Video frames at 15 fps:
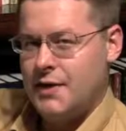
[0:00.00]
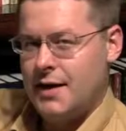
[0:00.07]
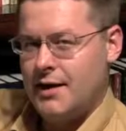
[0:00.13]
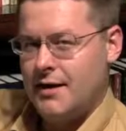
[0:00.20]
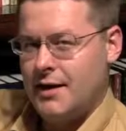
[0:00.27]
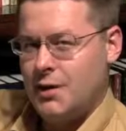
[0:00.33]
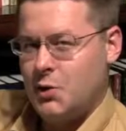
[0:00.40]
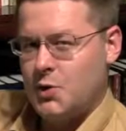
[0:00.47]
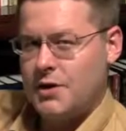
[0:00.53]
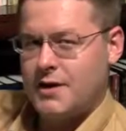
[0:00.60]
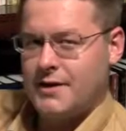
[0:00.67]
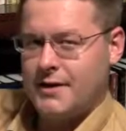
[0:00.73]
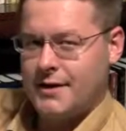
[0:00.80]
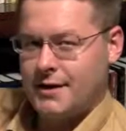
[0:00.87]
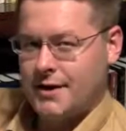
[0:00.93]
that
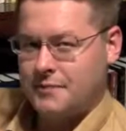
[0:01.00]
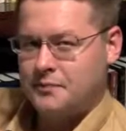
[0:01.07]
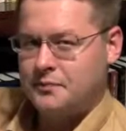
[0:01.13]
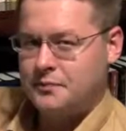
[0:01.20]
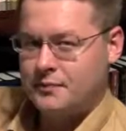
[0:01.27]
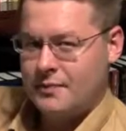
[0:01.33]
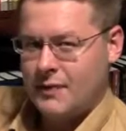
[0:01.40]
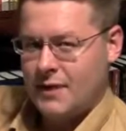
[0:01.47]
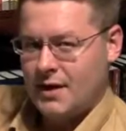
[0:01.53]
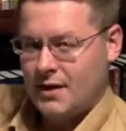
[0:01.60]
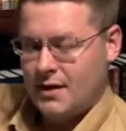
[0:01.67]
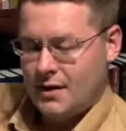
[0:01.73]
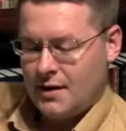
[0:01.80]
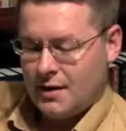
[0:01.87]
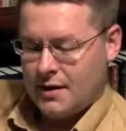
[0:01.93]
aorta again.
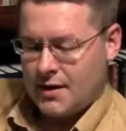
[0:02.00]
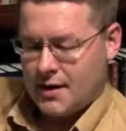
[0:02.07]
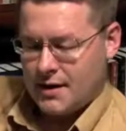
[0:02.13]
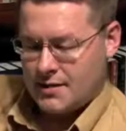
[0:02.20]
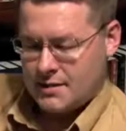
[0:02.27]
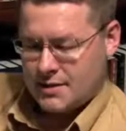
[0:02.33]
Uh,